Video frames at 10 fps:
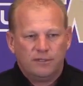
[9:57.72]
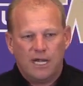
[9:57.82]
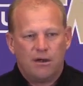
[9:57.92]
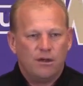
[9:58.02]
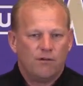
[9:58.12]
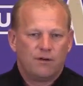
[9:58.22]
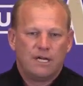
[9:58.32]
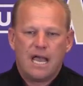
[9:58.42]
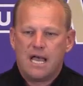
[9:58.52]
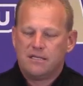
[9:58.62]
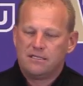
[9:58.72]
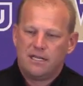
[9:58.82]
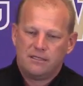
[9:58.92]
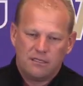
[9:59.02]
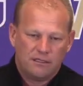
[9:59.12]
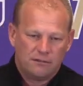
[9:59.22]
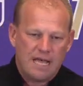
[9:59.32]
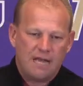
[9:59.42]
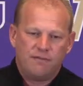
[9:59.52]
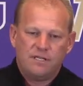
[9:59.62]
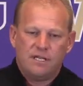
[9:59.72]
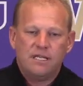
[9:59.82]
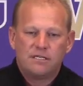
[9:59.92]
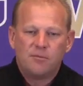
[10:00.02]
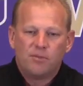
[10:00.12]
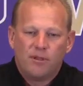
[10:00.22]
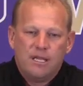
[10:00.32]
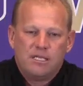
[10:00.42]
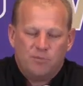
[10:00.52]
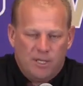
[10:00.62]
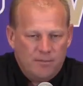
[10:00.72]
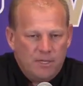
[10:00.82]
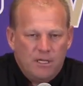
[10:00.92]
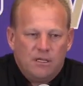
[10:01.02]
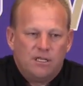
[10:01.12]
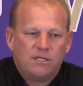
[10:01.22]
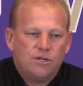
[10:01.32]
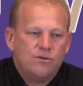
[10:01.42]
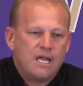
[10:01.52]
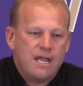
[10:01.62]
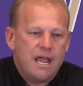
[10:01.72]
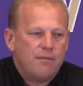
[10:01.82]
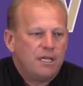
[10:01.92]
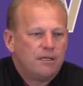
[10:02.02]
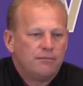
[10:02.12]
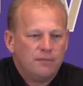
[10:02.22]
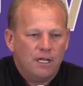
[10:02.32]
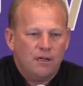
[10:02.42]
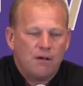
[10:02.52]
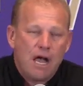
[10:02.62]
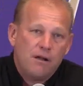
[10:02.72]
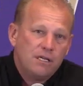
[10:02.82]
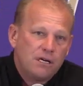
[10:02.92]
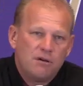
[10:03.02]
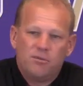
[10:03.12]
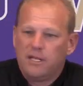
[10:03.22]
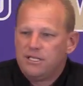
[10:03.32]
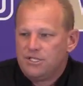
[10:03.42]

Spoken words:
carryover guys that a lot of it is in place, but it's a new dynamic. You know, how are you going to replace